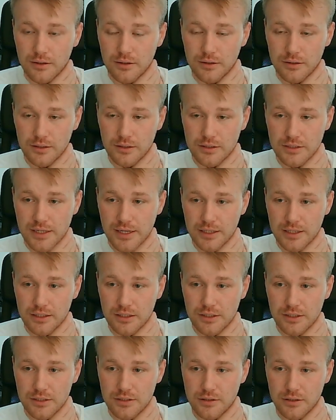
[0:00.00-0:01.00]
Exactly,
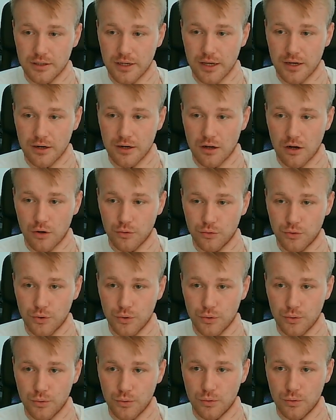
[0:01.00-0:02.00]
it's again how
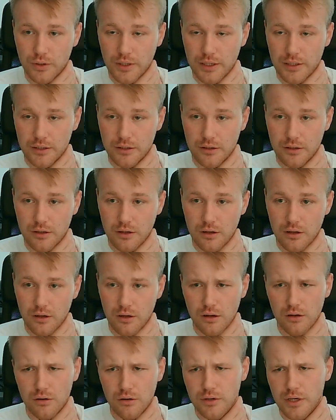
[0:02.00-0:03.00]
to, and
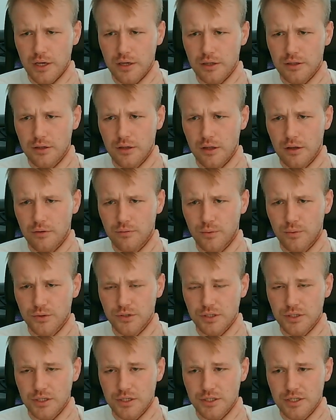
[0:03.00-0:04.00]
okay, a
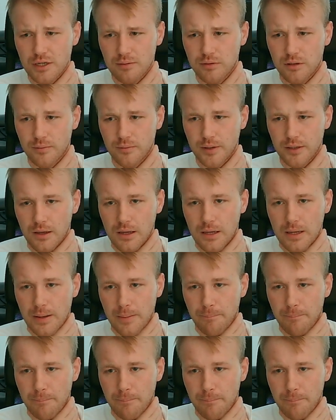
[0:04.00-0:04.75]
versatile supplement.